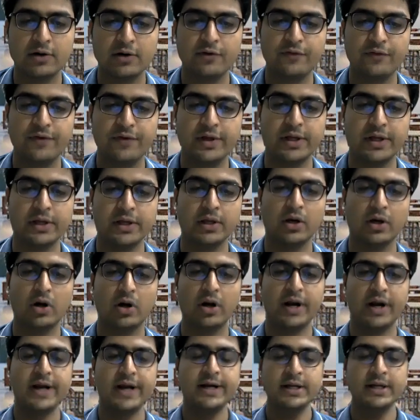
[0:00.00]
V.
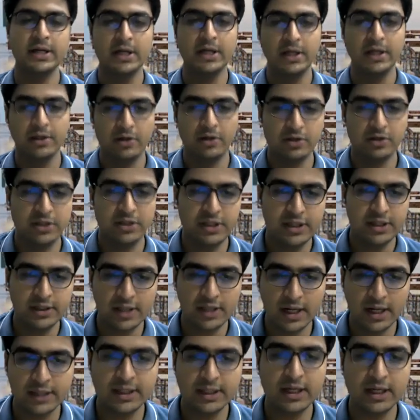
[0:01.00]
All right. So these
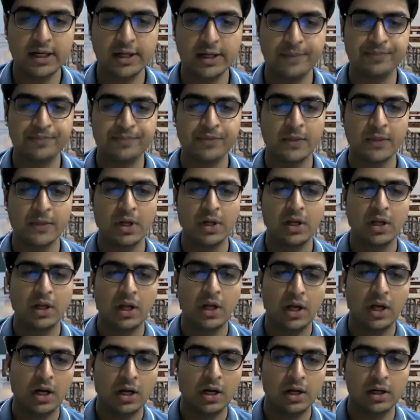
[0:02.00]
are the
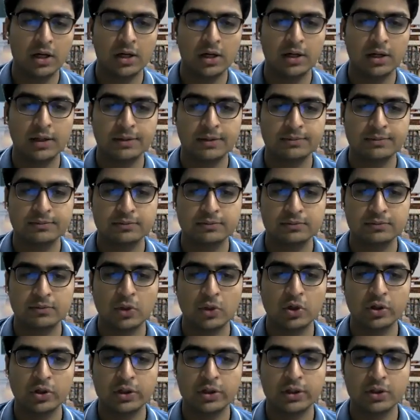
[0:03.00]

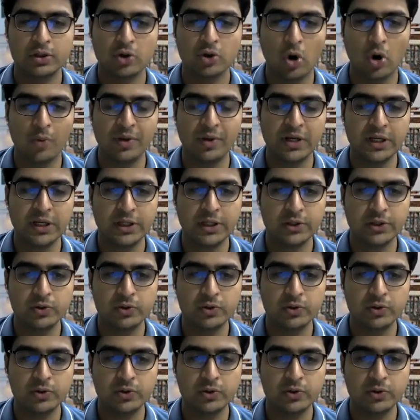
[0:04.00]
most commonly